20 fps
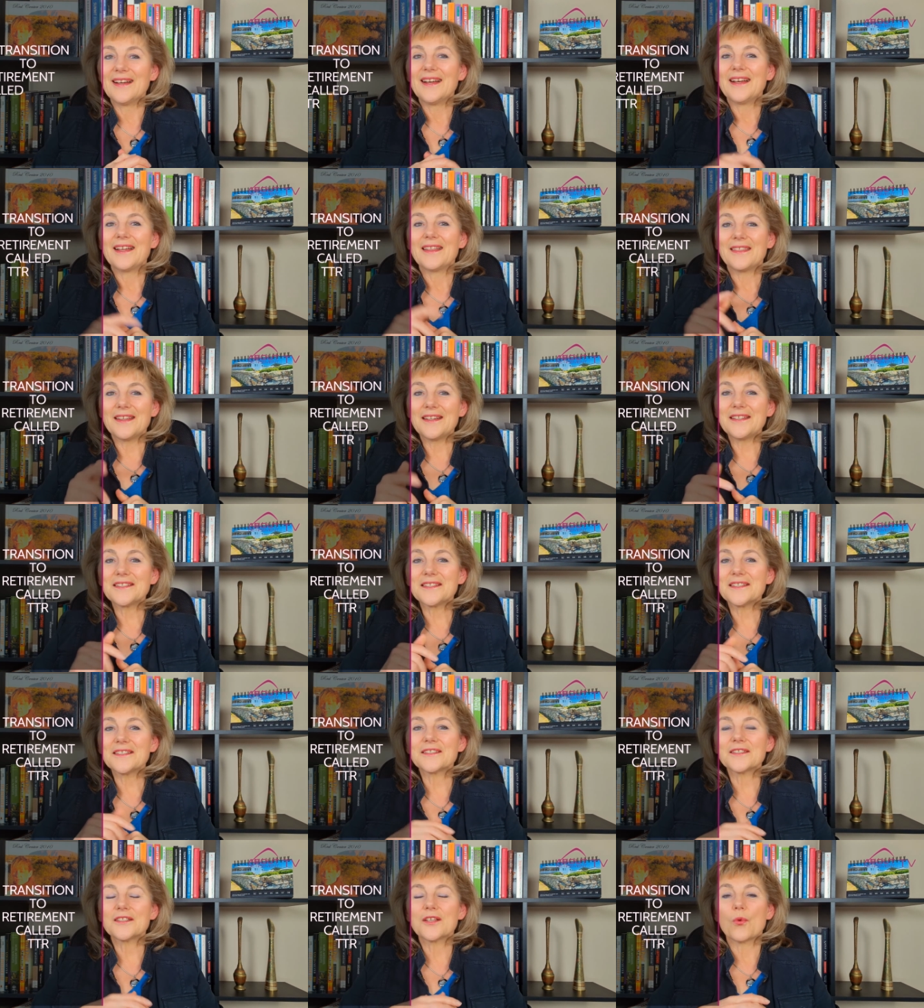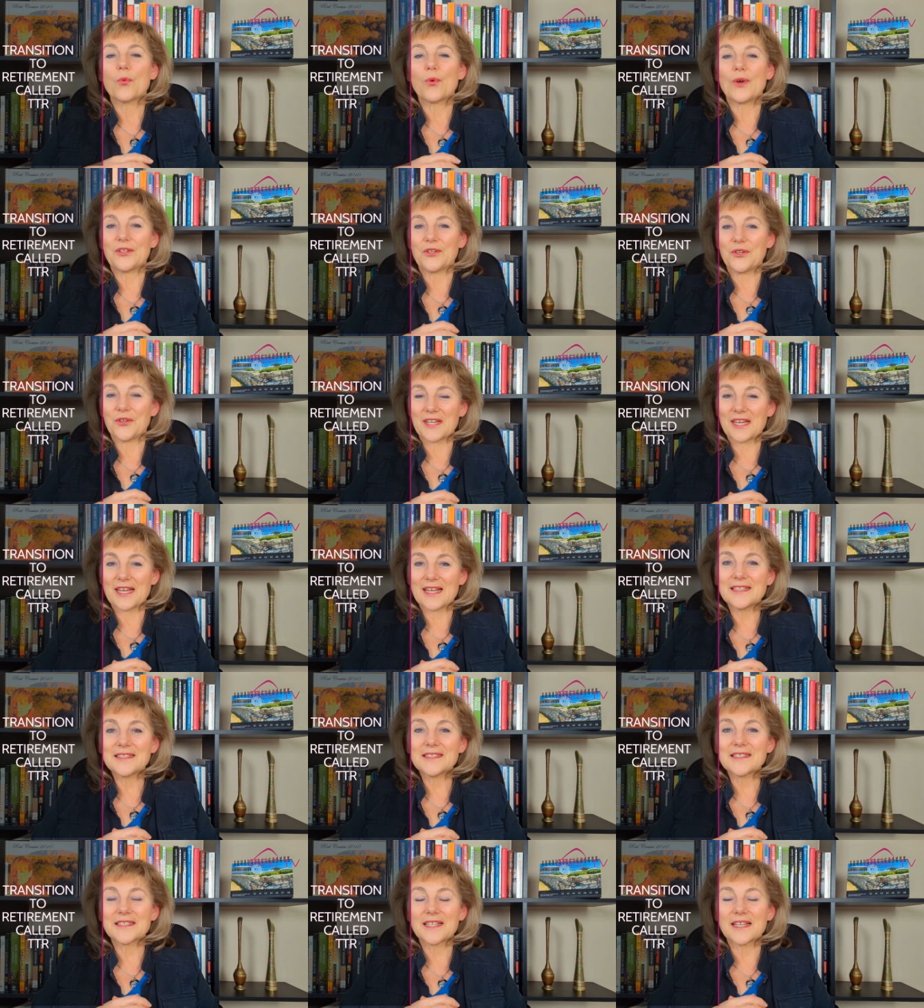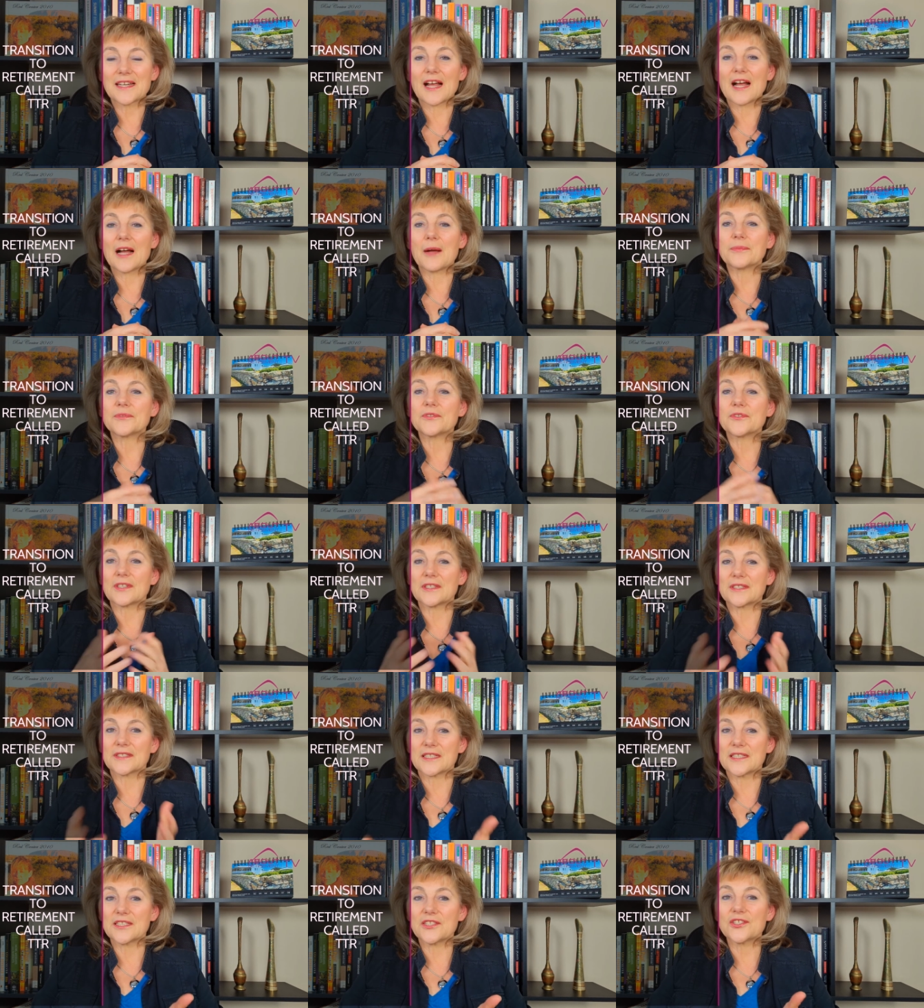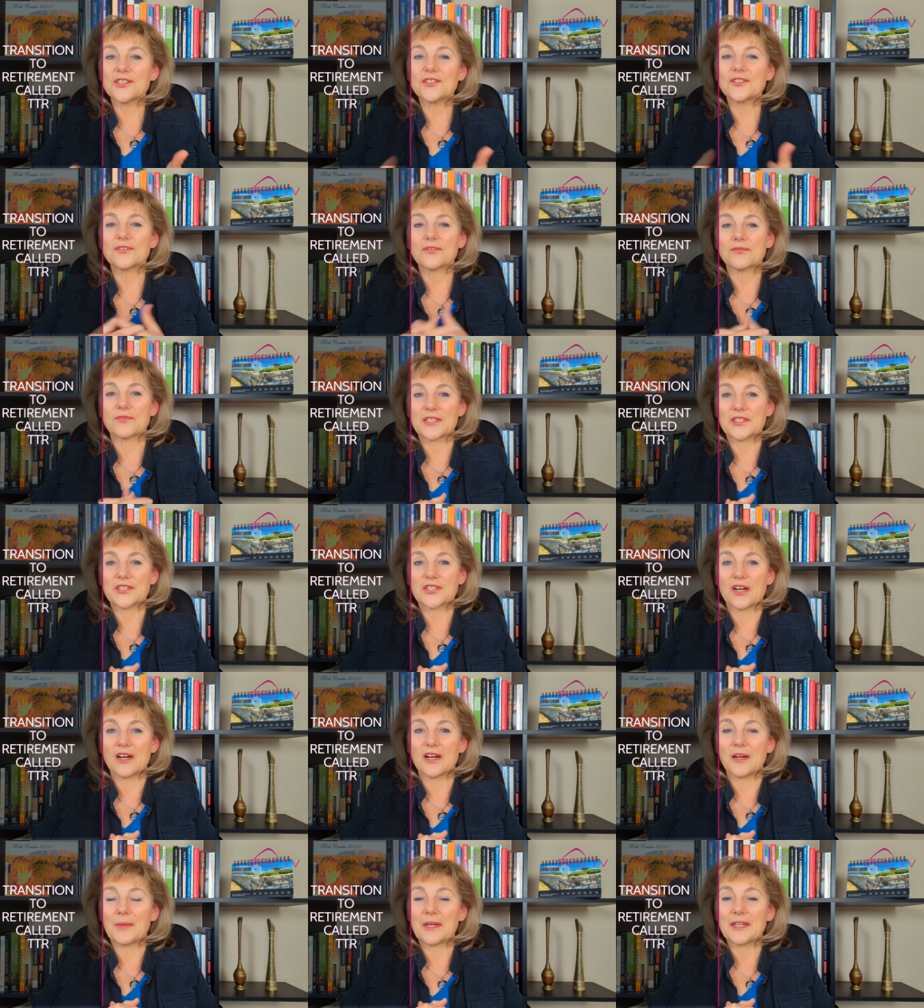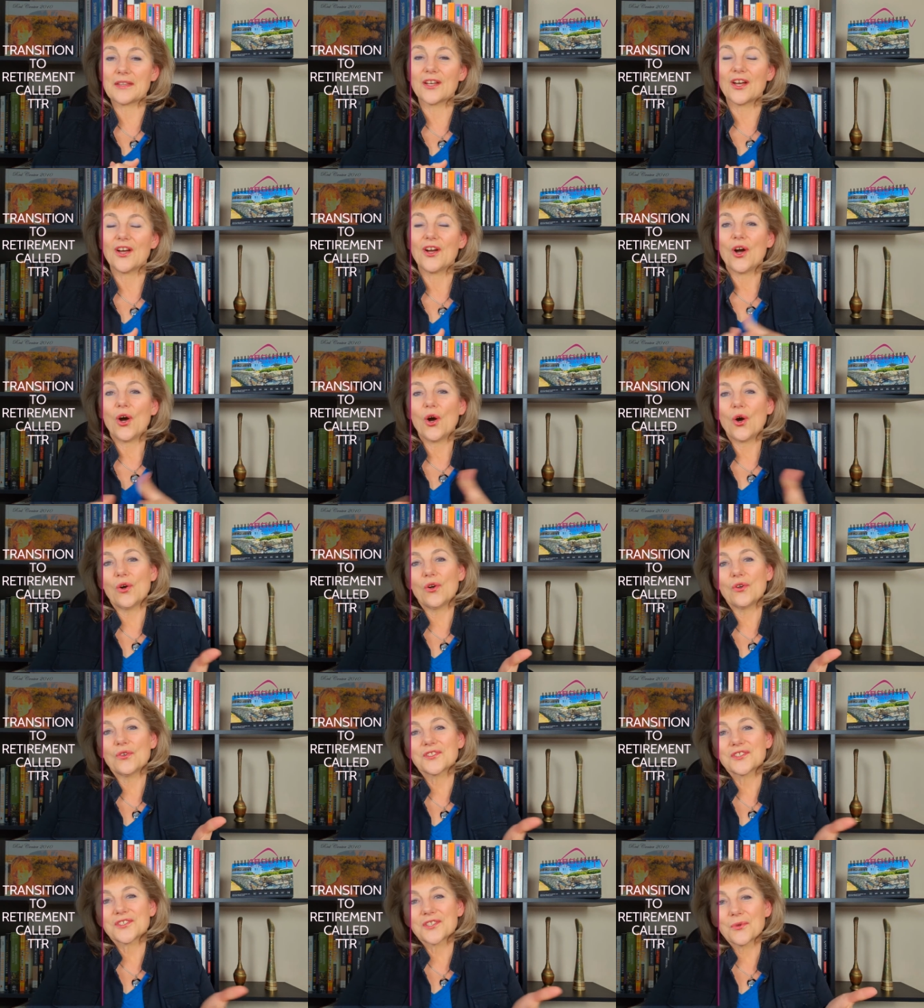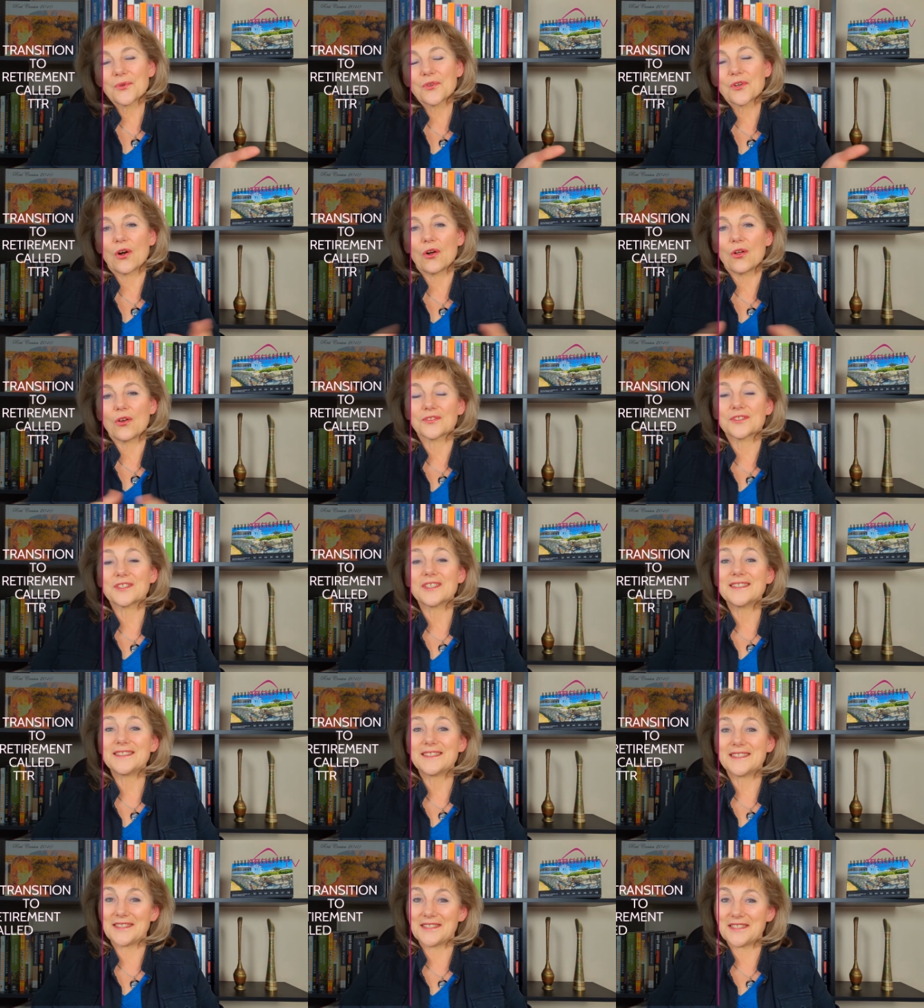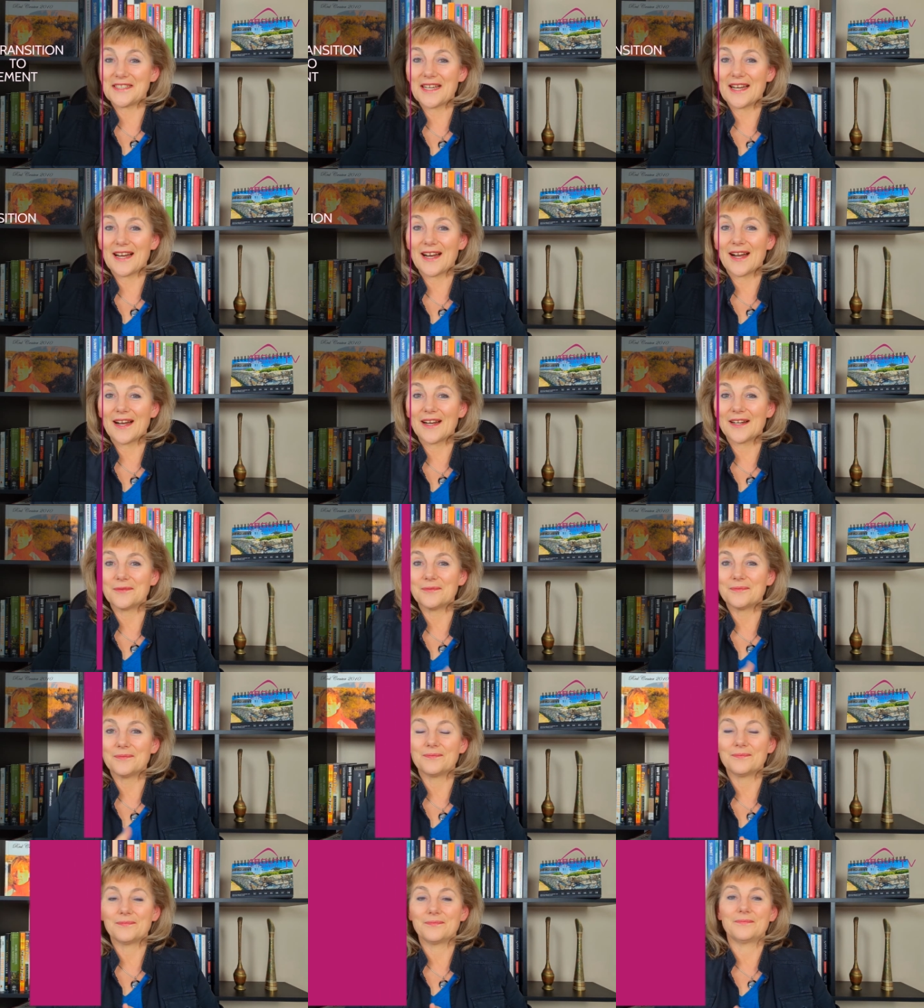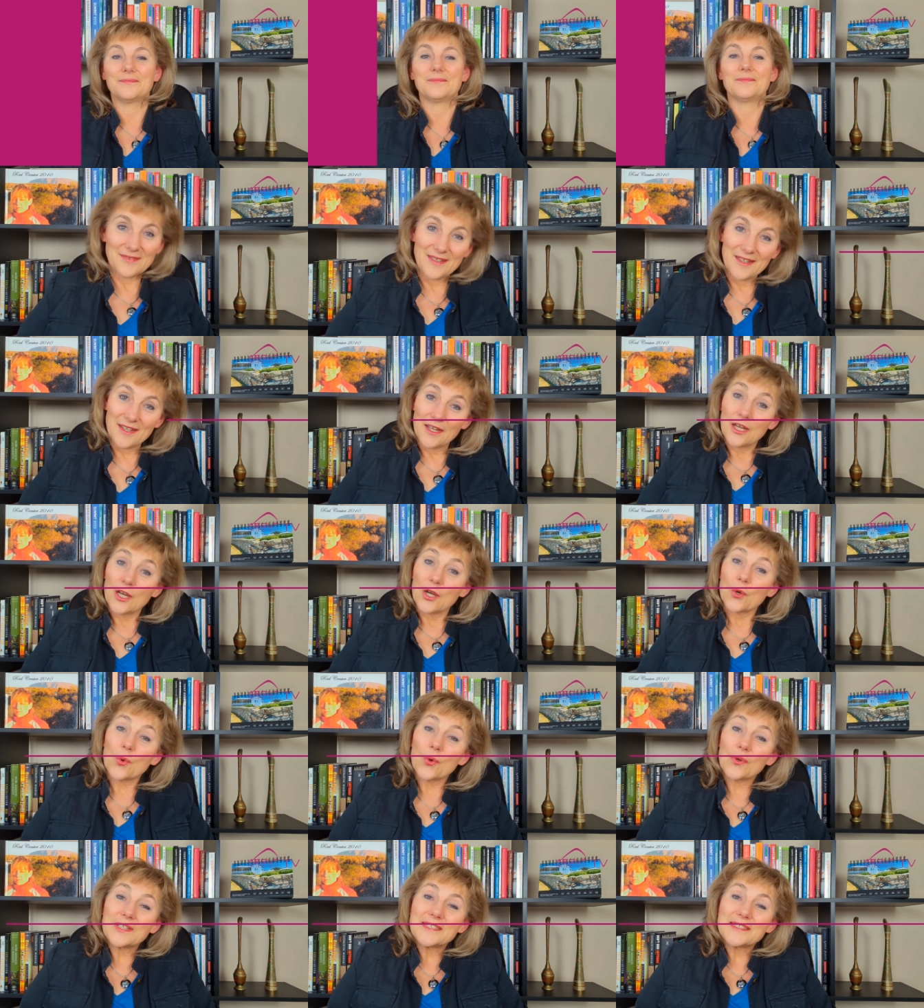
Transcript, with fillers: This is when you can set up transition to retirement or so-called TTR. What is